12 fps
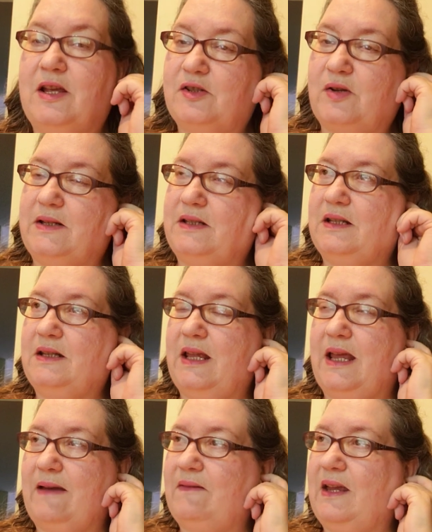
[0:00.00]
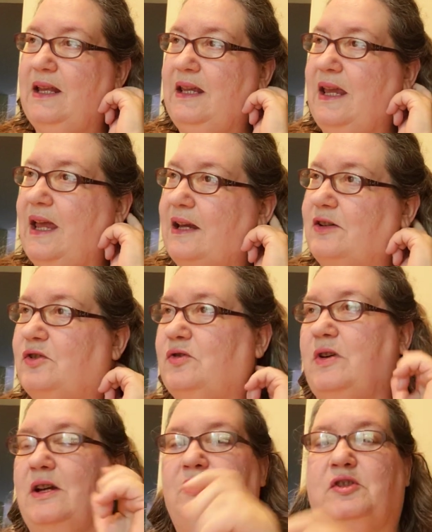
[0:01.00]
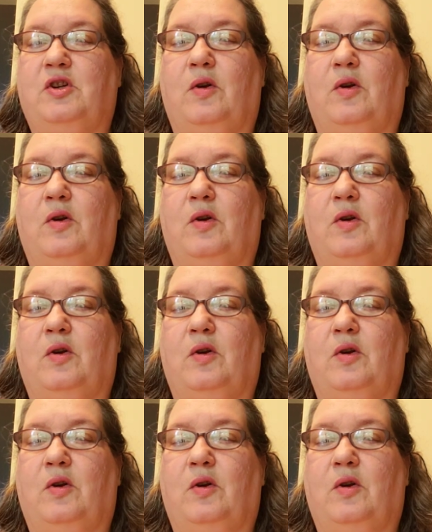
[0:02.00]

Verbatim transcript: so I didn't have any extra.